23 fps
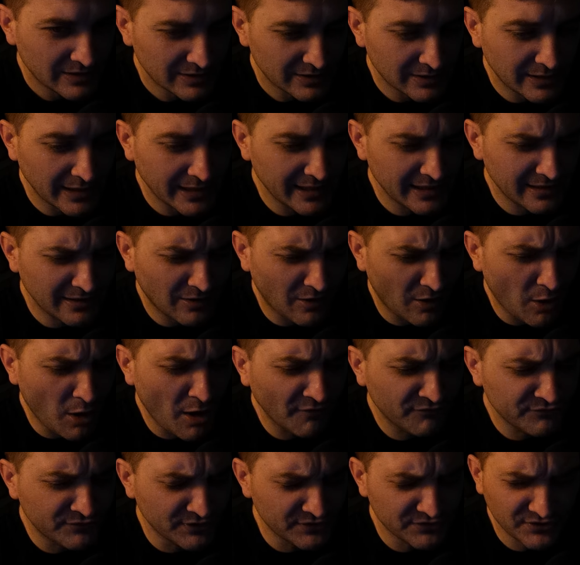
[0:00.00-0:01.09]
they
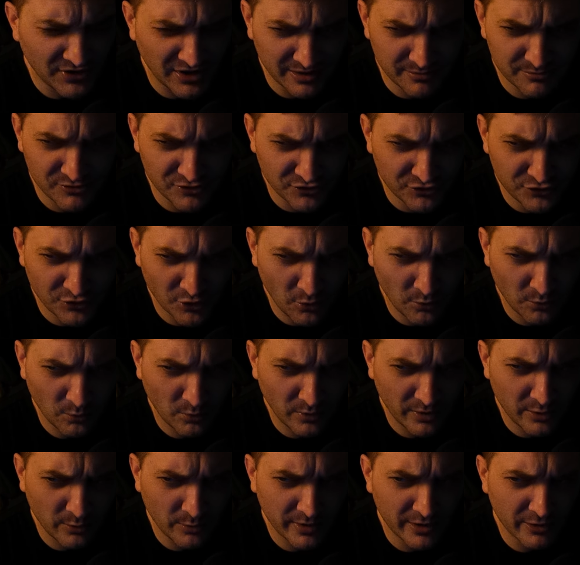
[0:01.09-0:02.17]
oftentimes don't
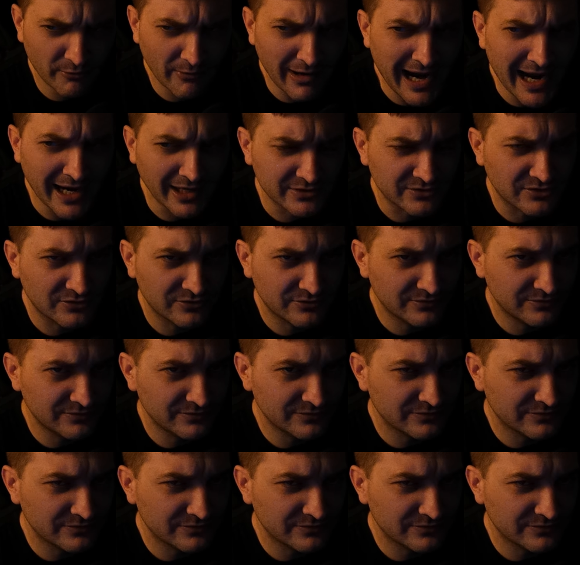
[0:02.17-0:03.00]
want to interact